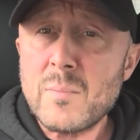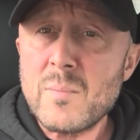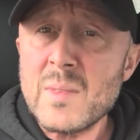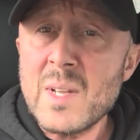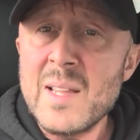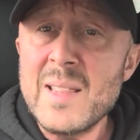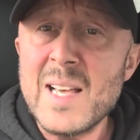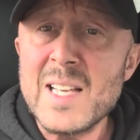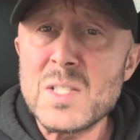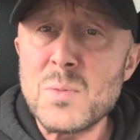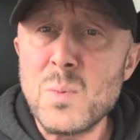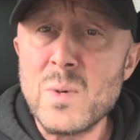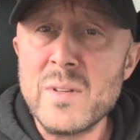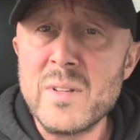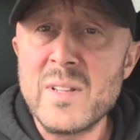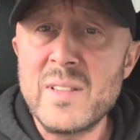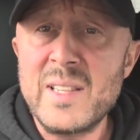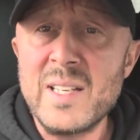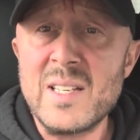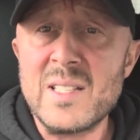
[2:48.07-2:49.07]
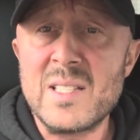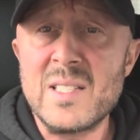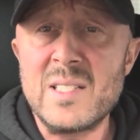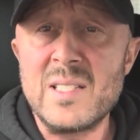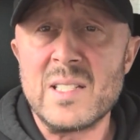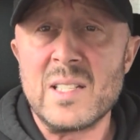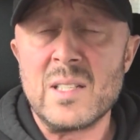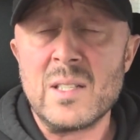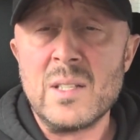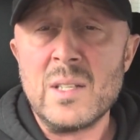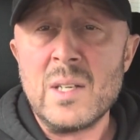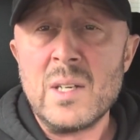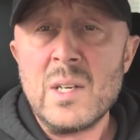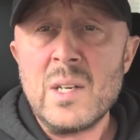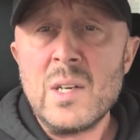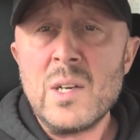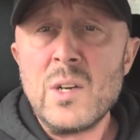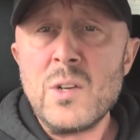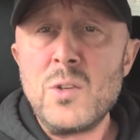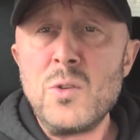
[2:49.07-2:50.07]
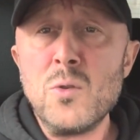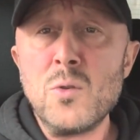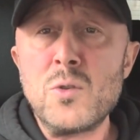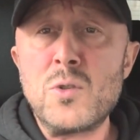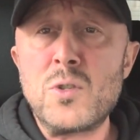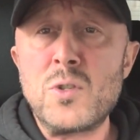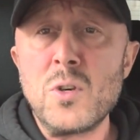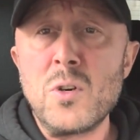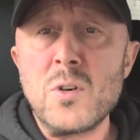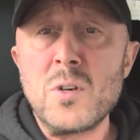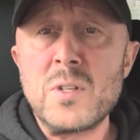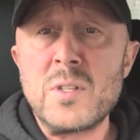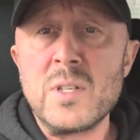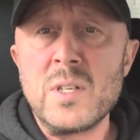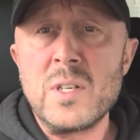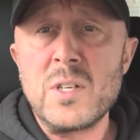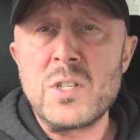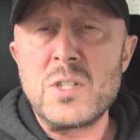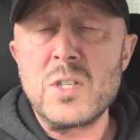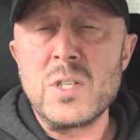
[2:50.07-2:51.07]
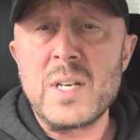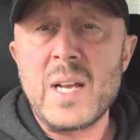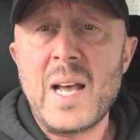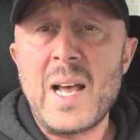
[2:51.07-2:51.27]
And that's one of the things, isn't it? Your doctor should